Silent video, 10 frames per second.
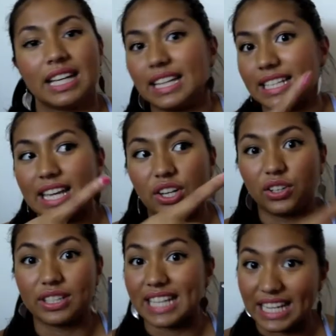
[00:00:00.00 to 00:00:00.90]
and then
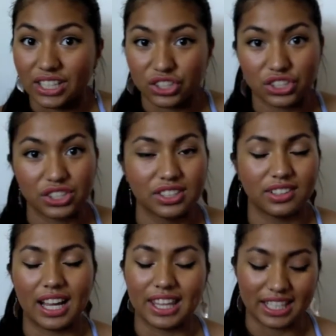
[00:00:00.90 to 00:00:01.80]
$10 each,
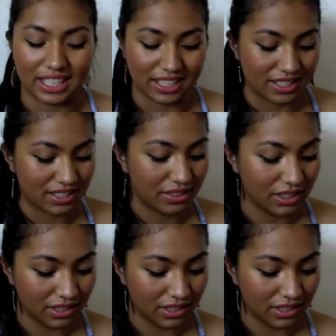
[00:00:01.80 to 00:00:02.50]
I think it's